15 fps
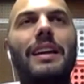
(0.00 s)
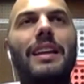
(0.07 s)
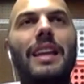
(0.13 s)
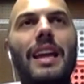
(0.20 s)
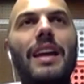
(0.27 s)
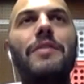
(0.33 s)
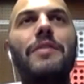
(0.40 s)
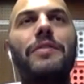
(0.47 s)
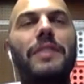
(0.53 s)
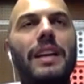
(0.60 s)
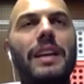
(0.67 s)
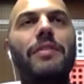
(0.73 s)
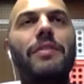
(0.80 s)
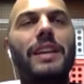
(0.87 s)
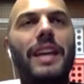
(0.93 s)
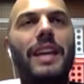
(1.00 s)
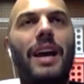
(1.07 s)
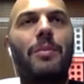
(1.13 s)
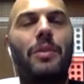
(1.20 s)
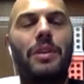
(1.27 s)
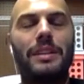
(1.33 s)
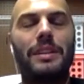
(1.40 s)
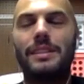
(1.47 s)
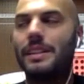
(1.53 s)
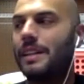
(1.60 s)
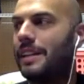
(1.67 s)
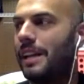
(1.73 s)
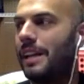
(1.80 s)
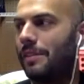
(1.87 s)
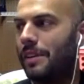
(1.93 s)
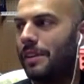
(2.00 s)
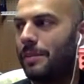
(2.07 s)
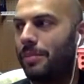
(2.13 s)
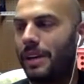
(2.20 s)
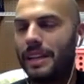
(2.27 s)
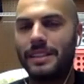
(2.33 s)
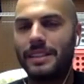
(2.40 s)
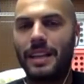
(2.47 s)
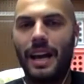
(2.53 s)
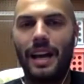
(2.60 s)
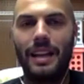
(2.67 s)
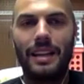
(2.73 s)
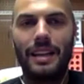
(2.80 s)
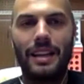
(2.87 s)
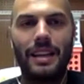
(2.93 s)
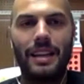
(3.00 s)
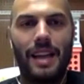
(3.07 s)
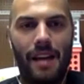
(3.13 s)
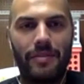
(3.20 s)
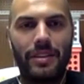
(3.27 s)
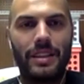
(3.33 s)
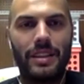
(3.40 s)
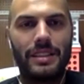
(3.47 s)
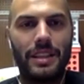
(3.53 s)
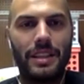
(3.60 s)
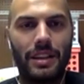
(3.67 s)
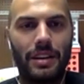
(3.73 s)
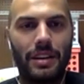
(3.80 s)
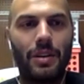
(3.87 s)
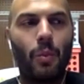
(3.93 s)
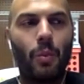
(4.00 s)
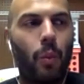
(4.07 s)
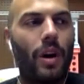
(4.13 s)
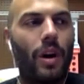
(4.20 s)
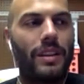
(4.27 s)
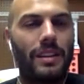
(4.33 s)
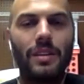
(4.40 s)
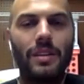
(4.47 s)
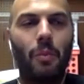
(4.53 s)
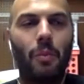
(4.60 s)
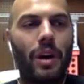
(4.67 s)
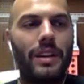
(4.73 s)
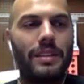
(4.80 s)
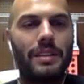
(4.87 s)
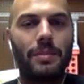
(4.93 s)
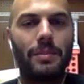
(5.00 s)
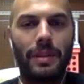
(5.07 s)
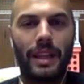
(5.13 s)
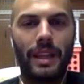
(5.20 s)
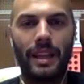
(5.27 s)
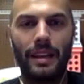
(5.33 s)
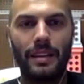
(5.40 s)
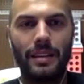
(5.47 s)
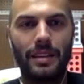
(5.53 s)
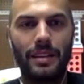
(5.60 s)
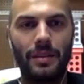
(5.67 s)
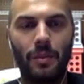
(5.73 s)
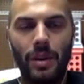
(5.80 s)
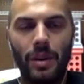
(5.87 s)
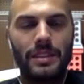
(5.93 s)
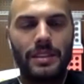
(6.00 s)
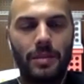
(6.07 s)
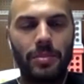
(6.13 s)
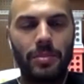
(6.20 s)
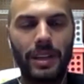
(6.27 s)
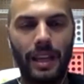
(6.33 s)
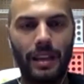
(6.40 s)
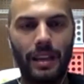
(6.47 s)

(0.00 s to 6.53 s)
If the Cowboys get rid of Prescott after this year, what is the plan? What is their plan?